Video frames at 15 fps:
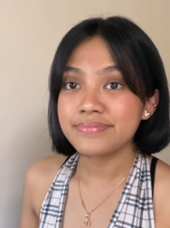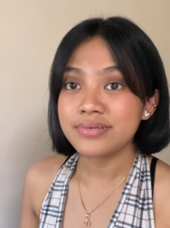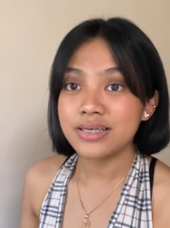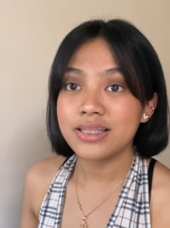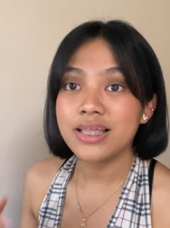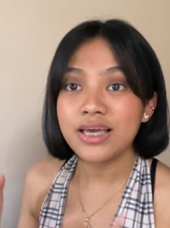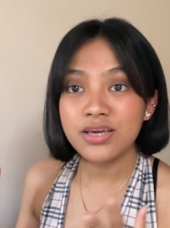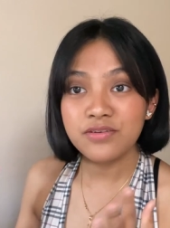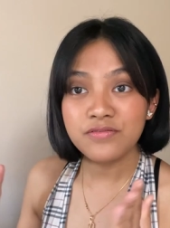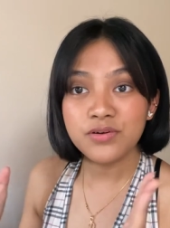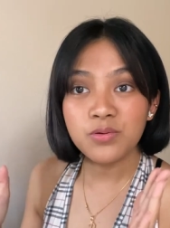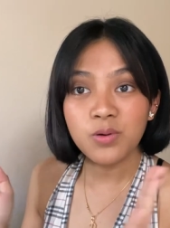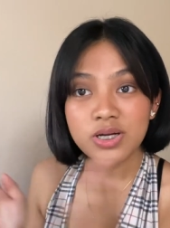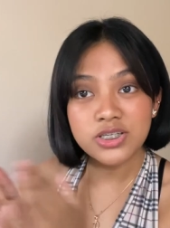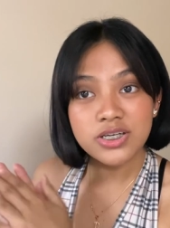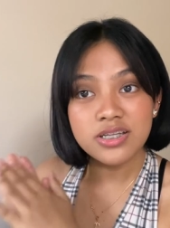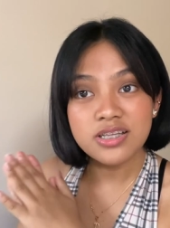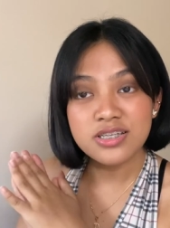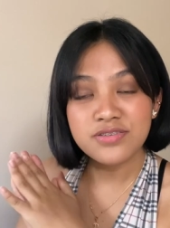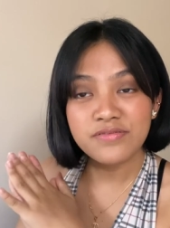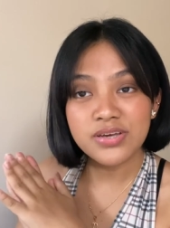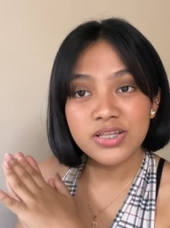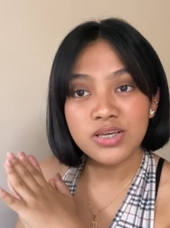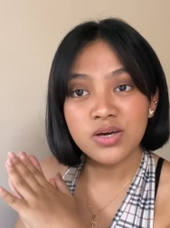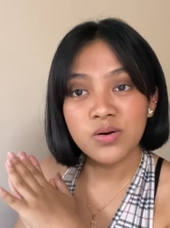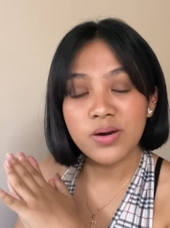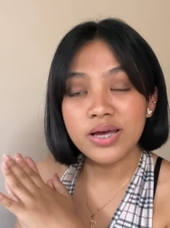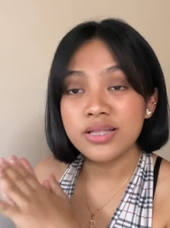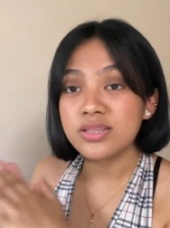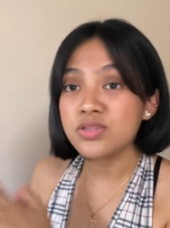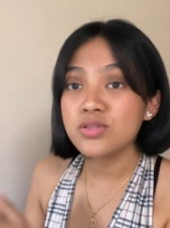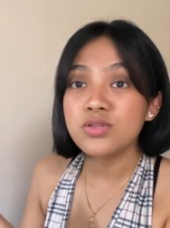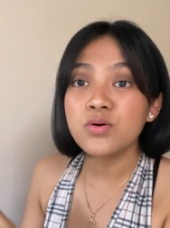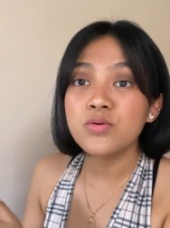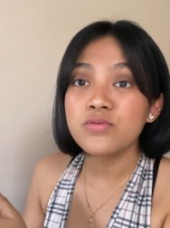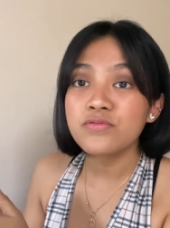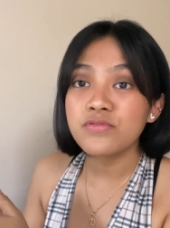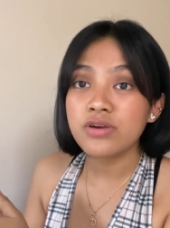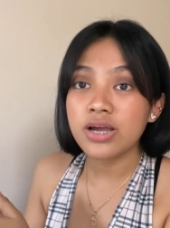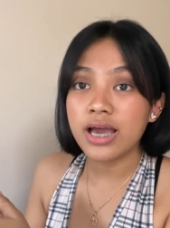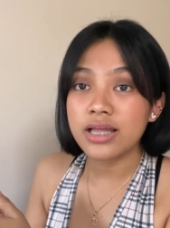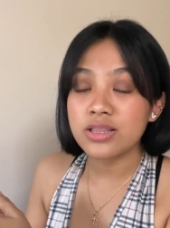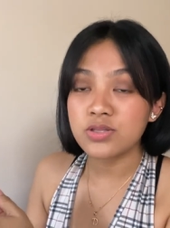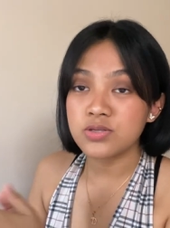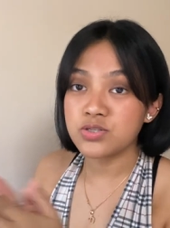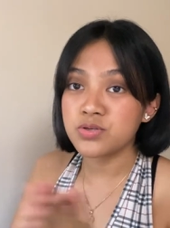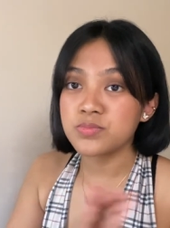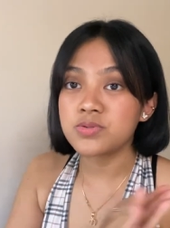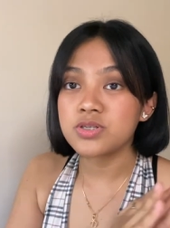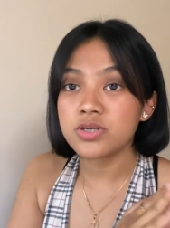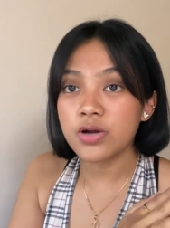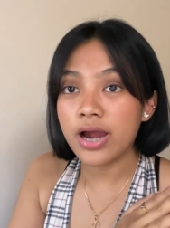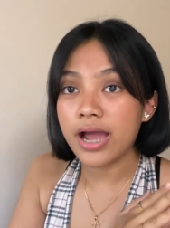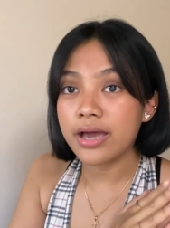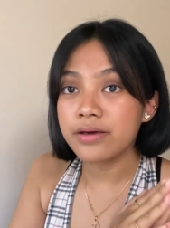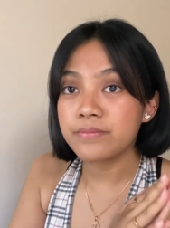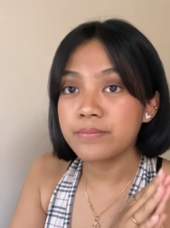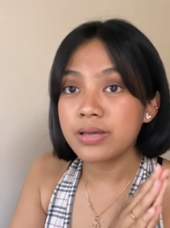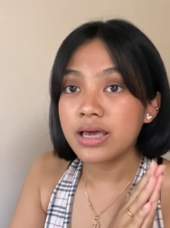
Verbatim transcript: thank you for watching this video, and don't forget to subscribe.